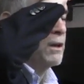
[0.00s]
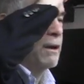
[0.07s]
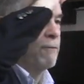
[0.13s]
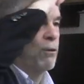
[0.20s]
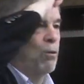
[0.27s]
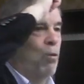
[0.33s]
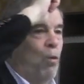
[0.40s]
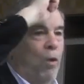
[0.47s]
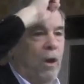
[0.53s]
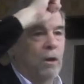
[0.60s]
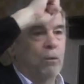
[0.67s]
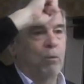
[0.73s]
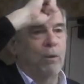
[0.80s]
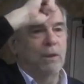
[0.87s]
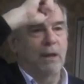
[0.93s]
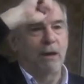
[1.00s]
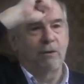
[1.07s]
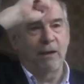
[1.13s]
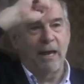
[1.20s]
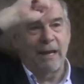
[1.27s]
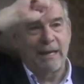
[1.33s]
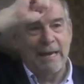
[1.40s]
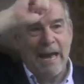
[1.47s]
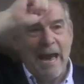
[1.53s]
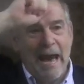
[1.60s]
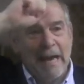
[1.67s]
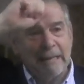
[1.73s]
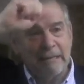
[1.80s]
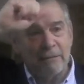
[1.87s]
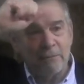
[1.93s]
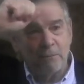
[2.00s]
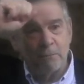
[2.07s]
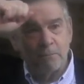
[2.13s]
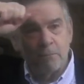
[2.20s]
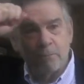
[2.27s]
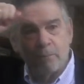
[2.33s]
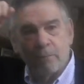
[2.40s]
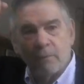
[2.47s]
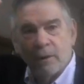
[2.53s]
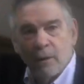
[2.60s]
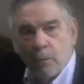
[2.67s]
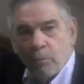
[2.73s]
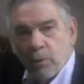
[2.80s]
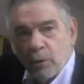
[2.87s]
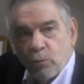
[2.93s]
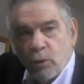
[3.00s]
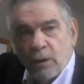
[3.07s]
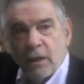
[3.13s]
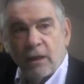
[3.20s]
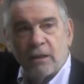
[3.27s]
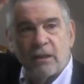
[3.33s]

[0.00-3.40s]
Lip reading: never walk without a hat. But when they